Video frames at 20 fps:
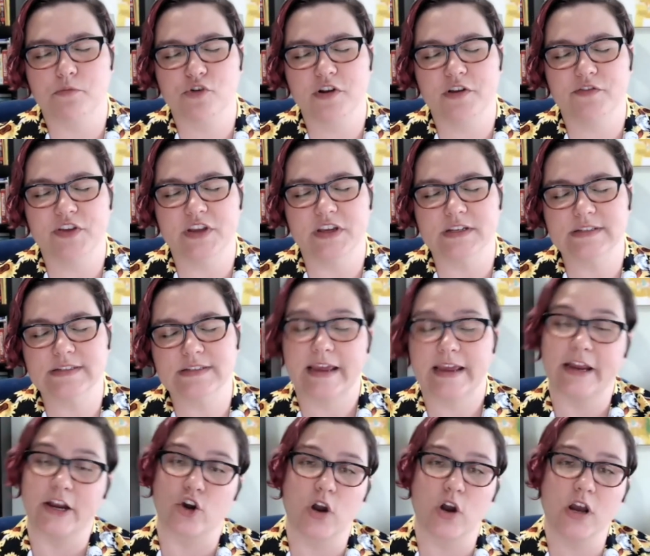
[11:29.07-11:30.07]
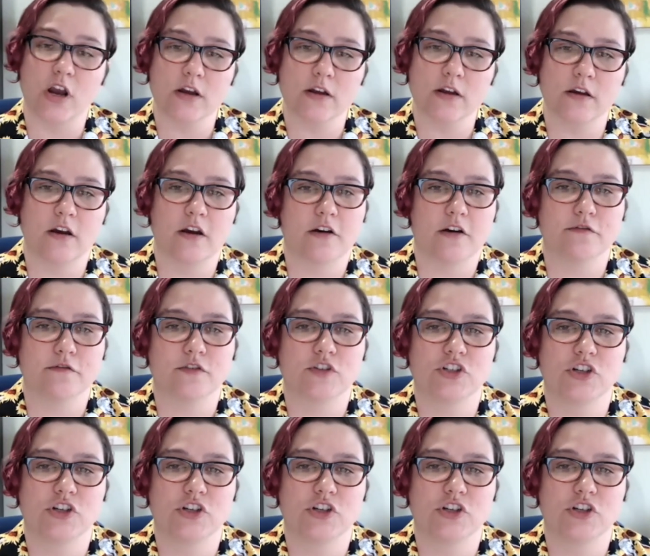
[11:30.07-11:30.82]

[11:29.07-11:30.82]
previous era of